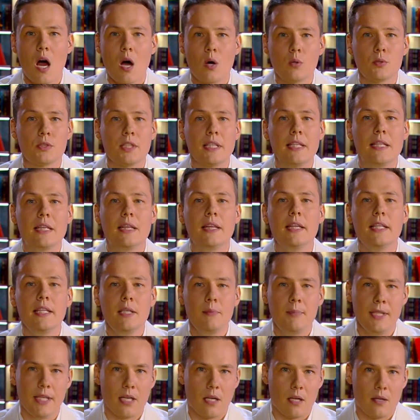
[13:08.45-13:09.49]
out in
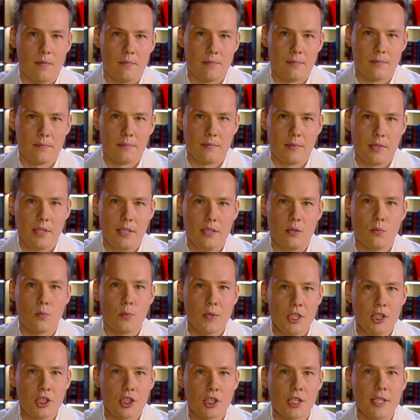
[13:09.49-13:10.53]
Libya, in
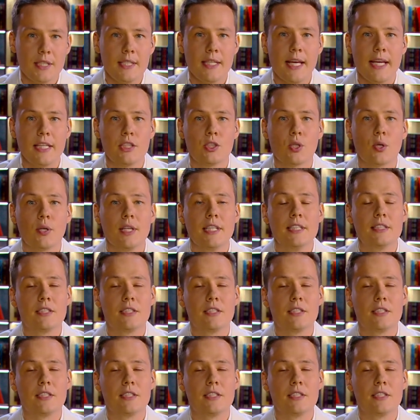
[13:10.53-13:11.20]
which NATO